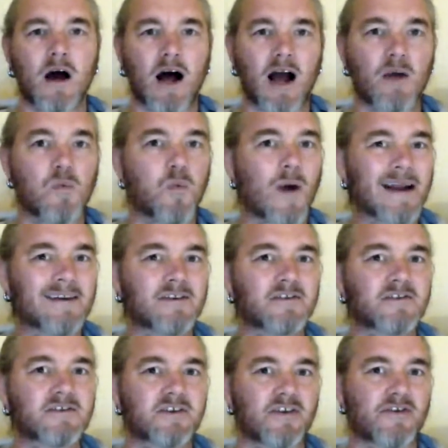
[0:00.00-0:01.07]
I went
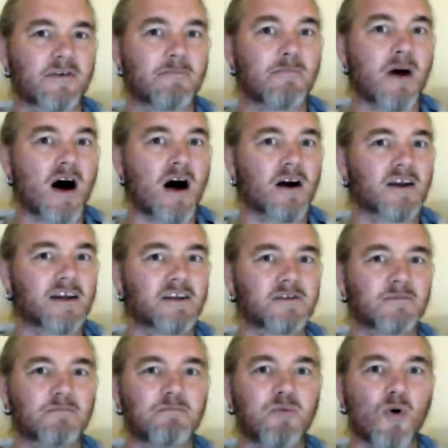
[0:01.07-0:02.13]
to the market
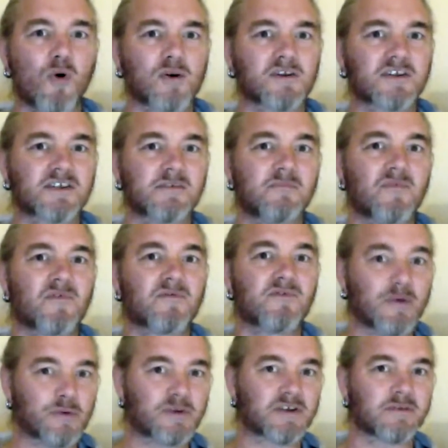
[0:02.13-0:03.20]
and bought some
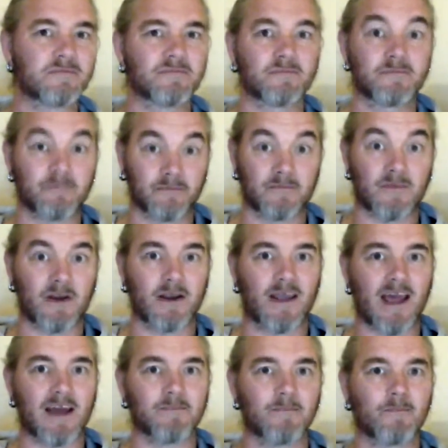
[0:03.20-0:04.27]
fruit. Again,